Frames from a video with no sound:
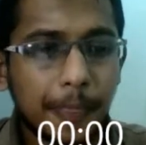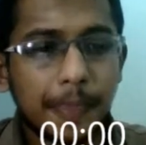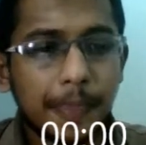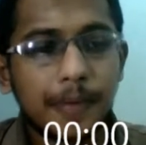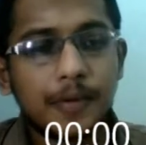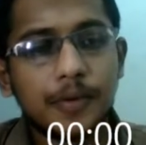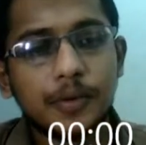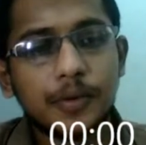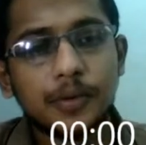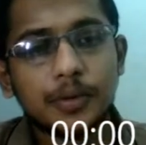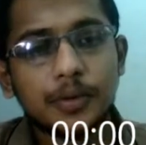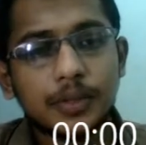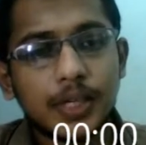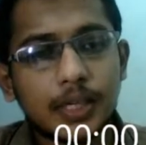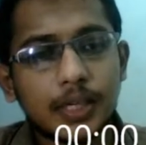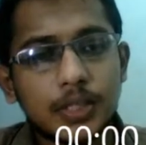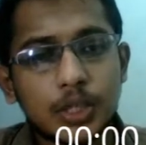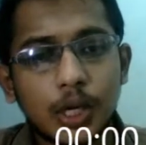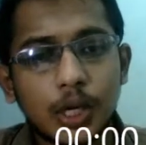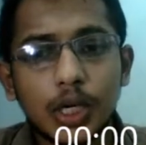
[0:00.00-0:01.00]
So
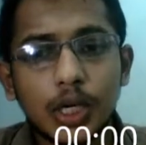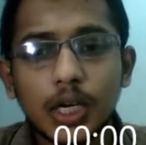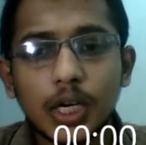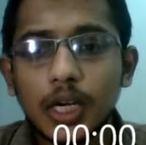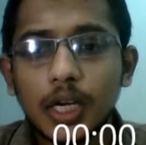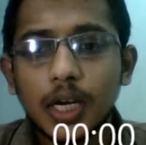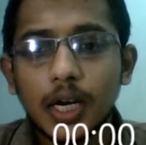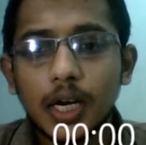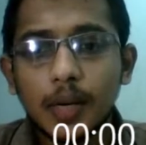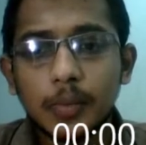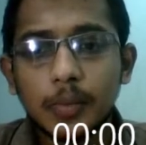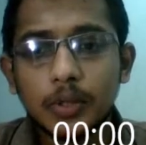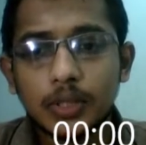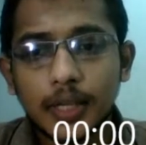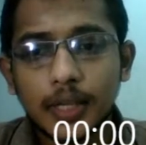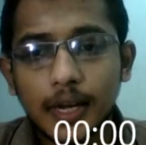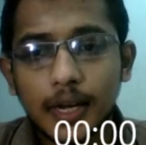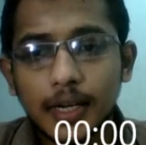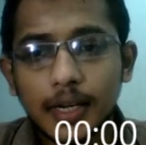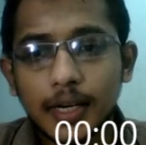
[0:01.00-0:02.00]
that's all about
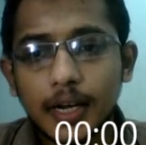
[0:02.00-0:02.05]
that.